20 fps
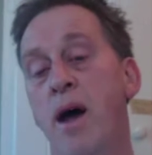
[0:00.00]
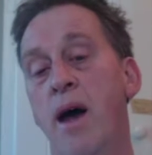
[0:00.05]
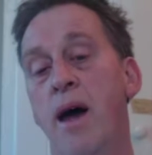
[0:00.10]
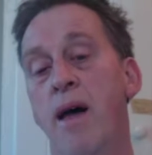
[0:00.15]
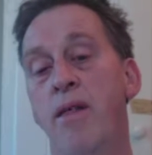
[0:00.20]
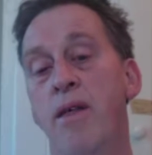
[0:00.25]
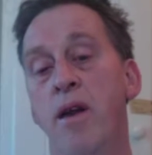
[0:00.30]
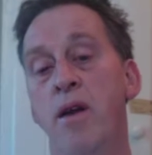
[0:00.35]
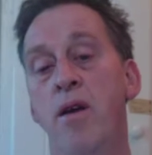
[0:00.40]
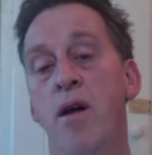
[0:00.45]

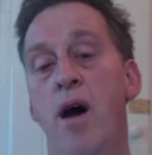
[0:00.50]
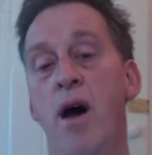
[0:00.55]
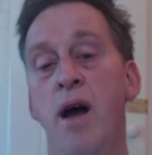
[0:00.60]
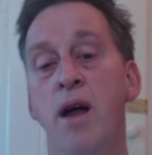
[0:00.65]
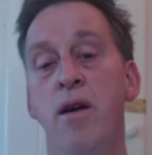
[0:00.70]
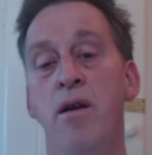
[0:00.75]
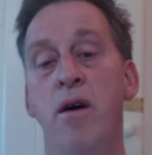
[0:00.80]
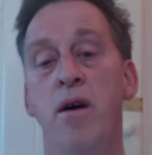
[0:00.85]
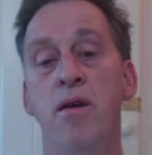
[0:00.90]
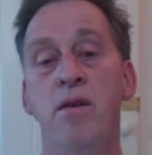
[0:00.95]
other
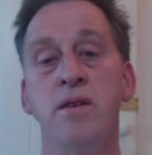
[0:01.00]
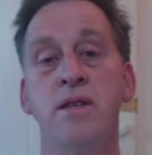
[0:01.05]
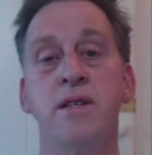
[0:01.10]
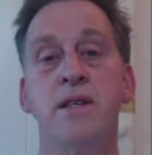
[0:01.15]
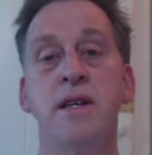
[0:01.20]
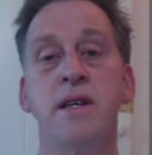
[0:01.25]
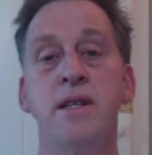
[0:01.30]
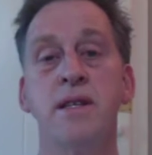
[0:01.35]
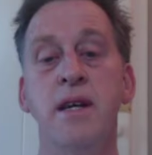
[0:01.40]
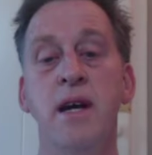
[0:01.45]
knight on
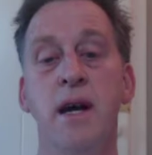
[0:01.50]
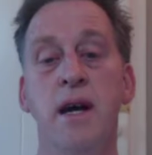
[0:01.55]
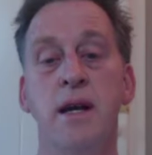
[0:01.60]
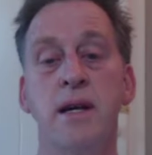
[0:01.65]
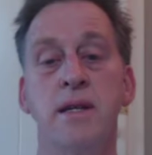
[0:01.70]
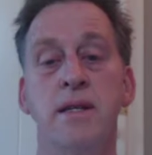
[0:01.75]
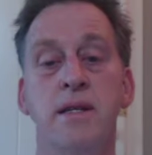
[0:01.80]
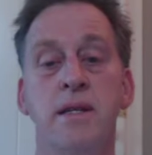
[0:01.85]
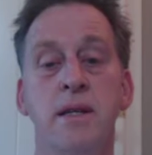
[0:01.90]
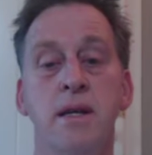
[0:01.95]

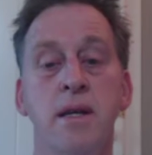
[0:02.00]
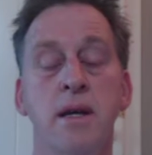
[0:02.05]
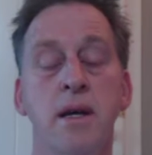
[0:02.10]
c6.